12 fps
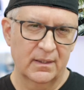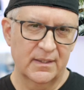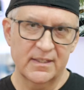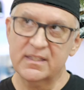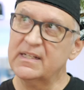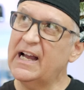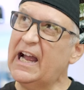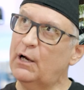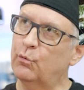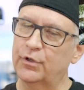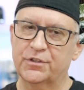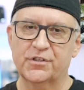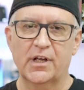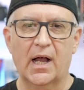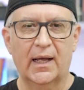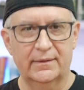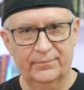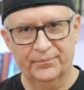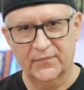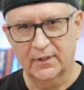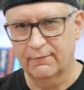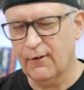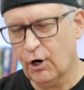This skyward shot of